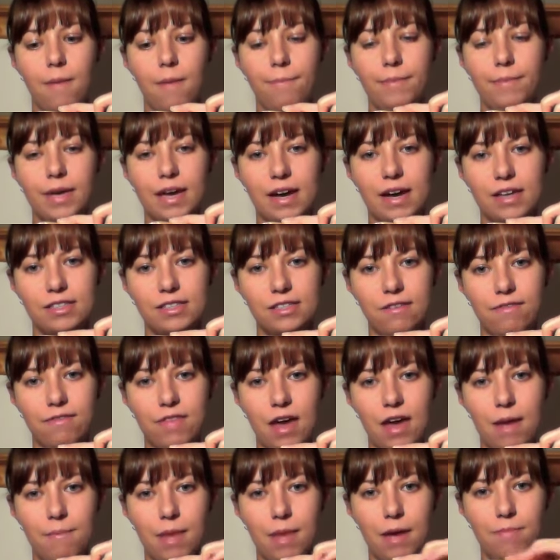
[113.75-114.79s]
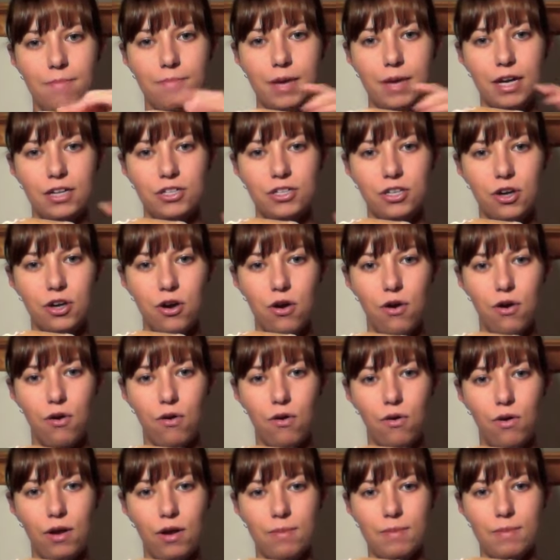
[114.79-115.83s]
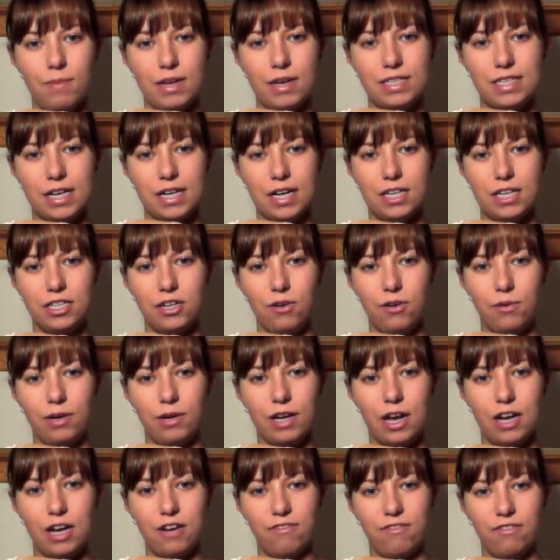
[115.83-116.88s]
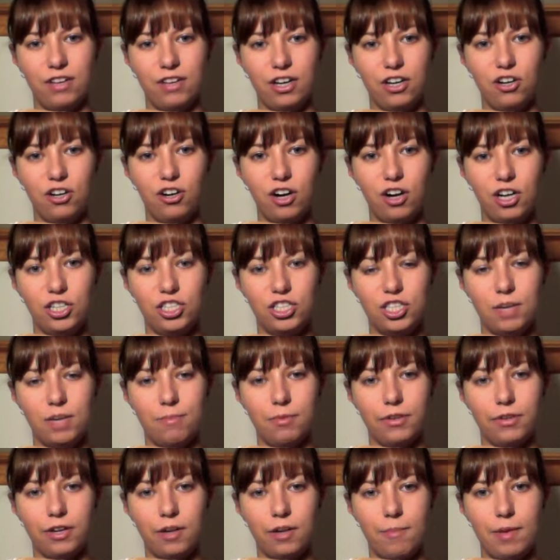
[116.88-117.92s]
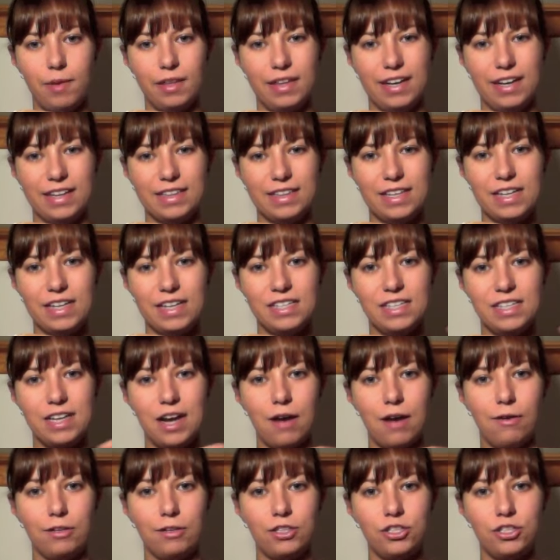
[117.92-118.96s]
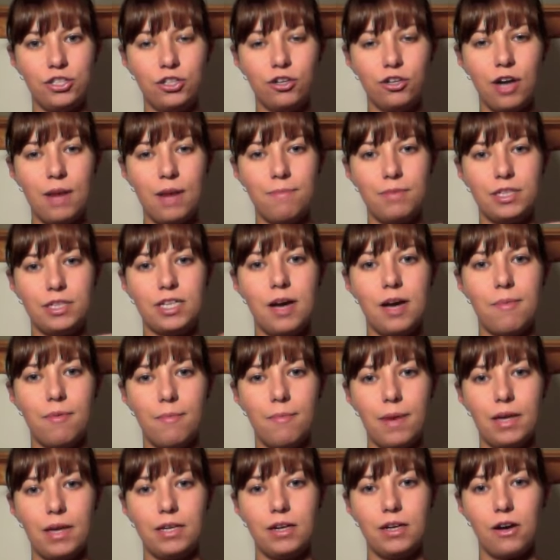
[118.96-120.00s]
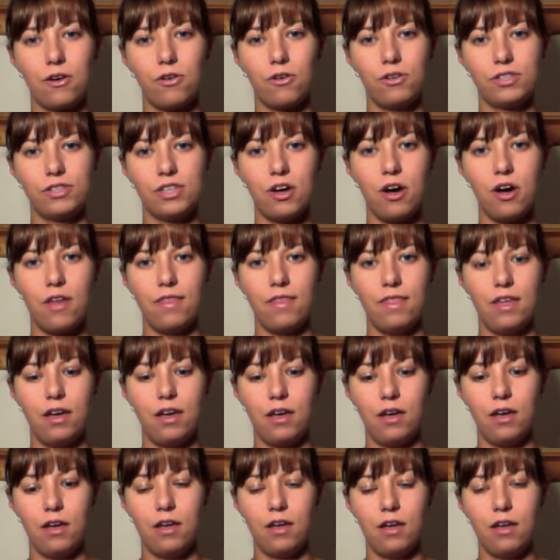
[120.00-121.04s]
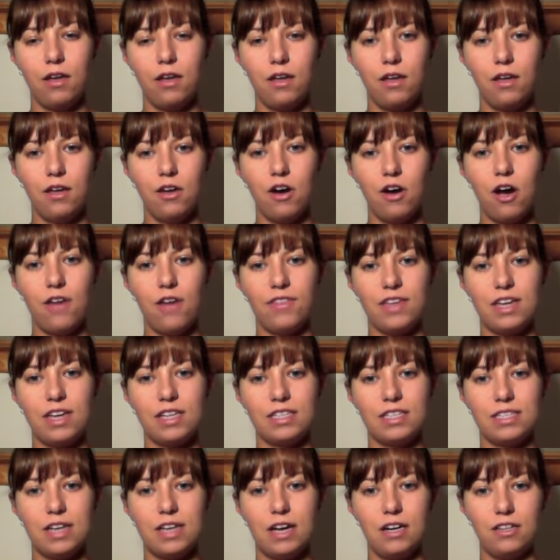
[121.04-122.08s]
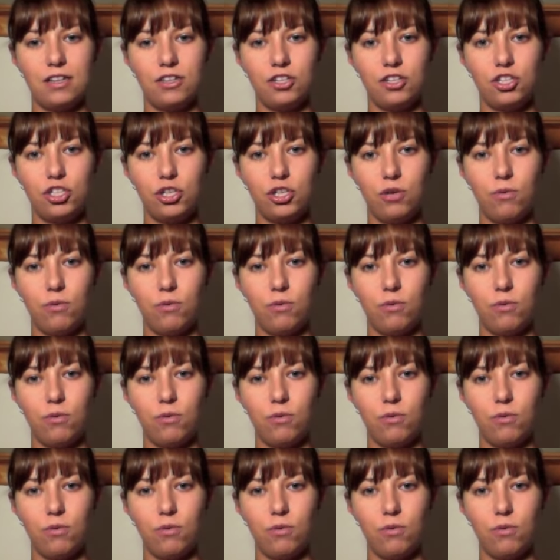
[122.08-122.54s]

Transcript: Because of that, my big toe and my second toe would kind of like crunch up a little bit like this, and I would scrape the top of my knuckles on the inside of the shoe,